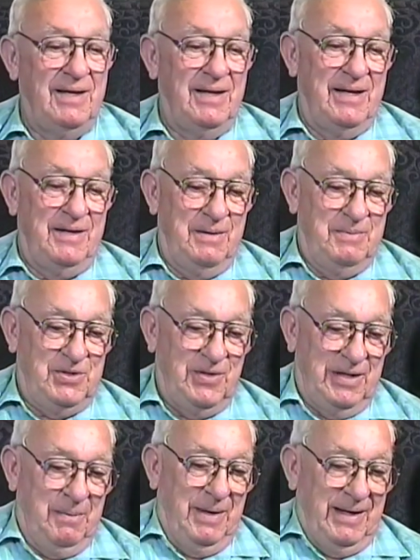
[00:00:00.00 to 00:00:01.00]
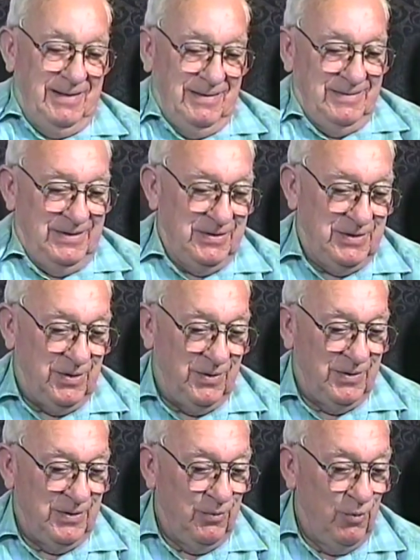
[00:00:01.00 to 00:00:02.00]
and you sort of make, you,
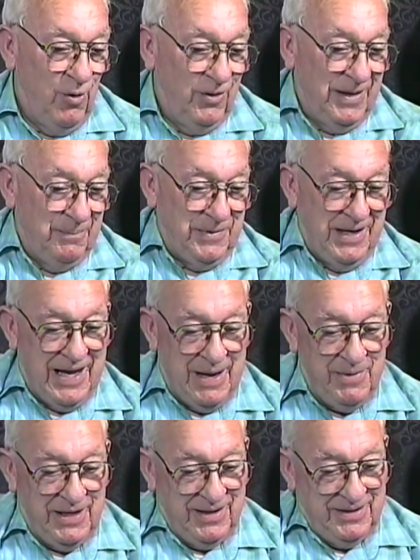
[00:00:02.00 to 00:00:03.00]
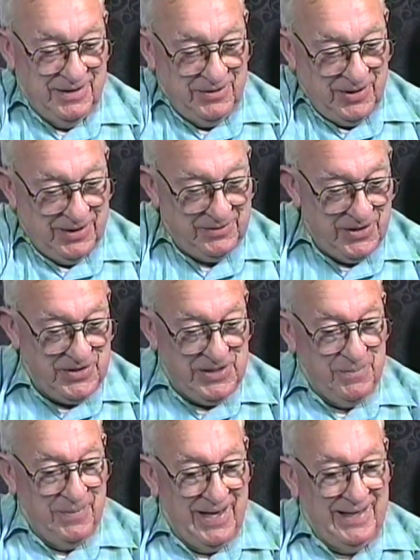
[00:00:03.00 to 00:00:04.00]
you roll up the hammock and you tuck the sea
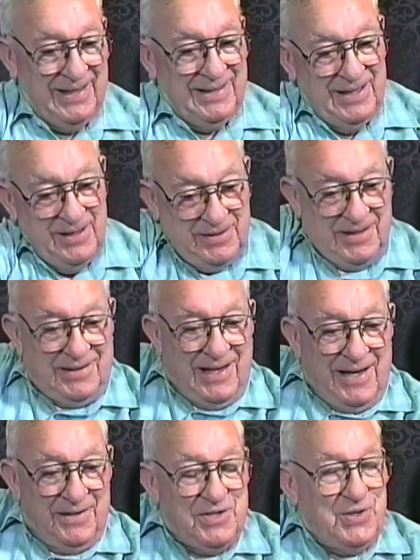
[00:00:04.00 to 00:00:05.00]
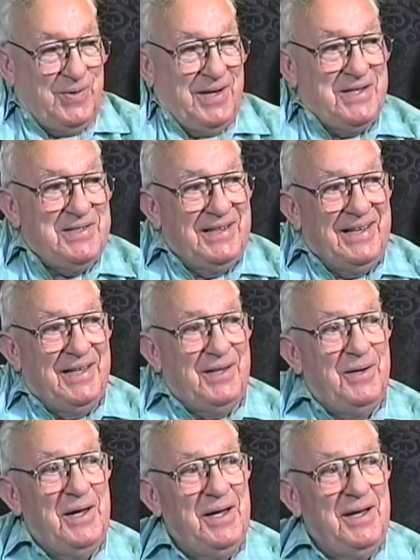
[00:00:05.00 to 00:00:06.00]
bag in there and you tie the strings
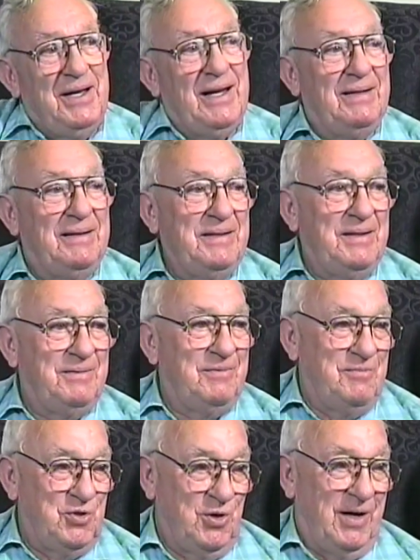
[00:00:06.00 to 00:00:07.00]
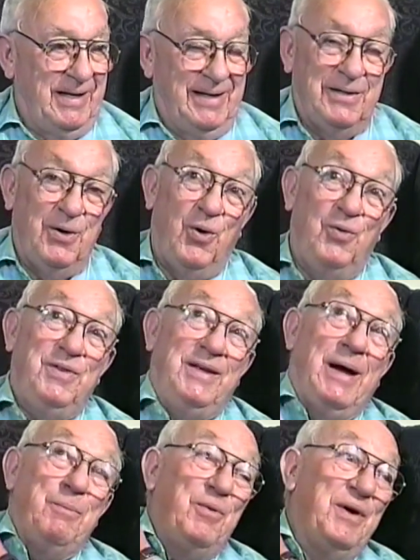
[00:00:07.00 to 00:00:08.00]
together and then you jockey the whole thing
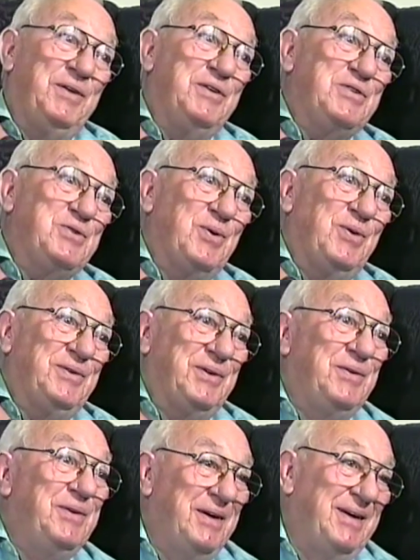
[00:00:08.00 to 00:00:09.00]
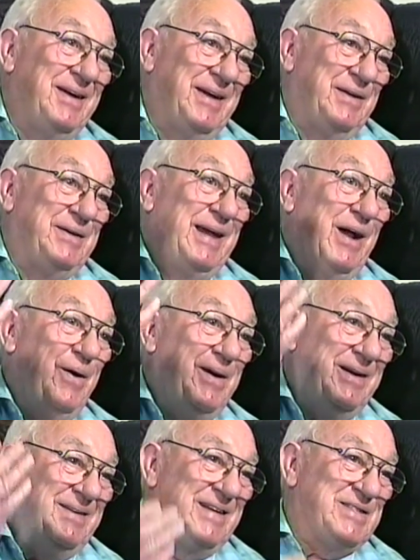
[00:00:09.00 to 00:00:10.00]
up on your shoulder and carry
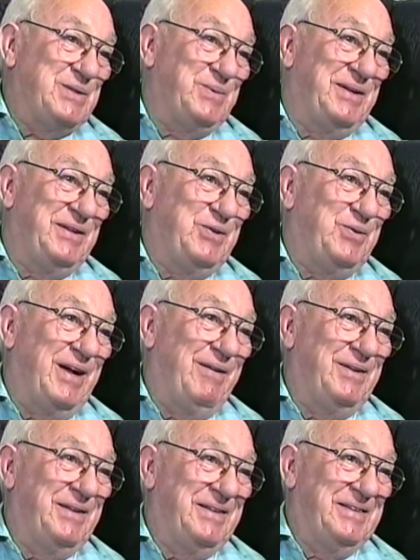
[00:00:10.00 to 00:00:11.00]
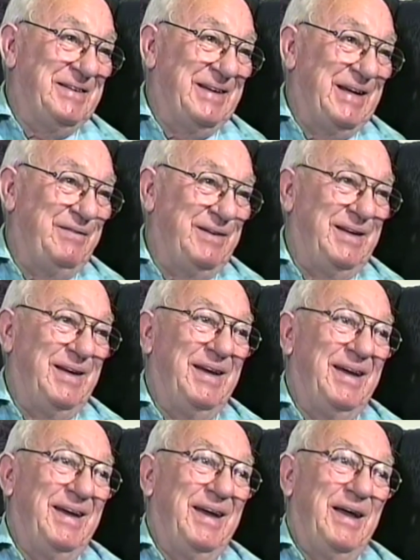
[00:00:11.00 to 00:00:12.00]
it. That's the way you travel in the Navy.
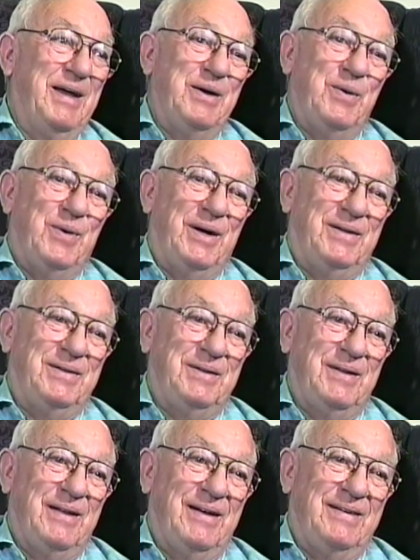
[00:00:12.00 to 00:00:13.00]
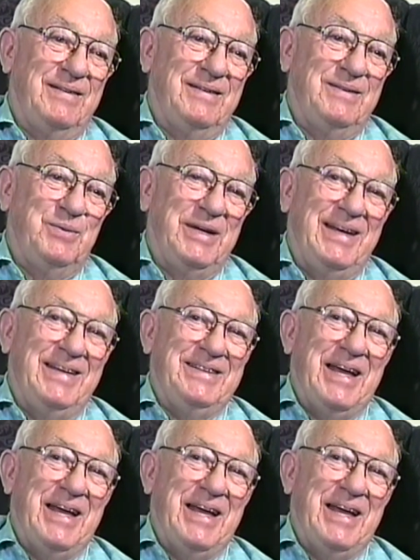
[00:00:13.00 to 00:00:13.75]
Well, we had,